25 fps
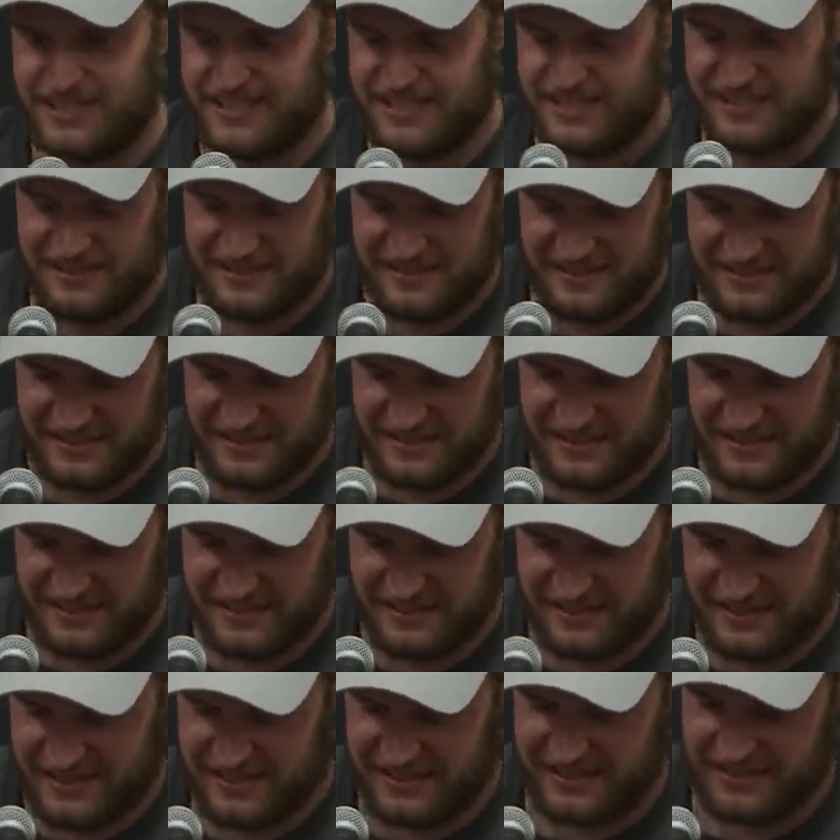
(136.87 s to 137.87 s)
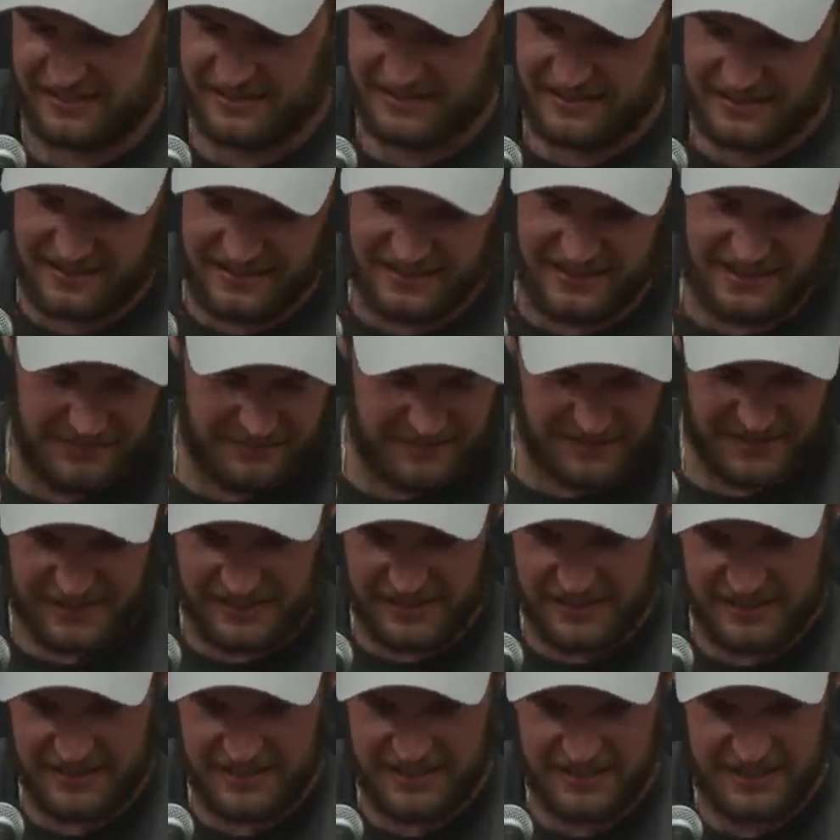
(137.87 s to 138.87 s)
that later. And yeah,
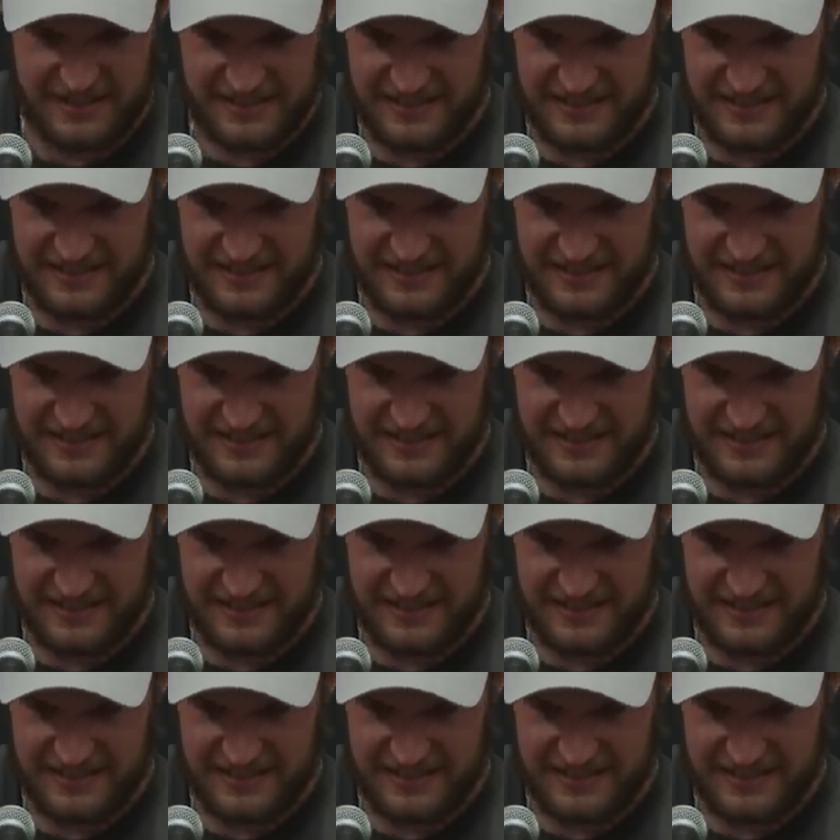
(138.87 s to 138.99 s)
obviously,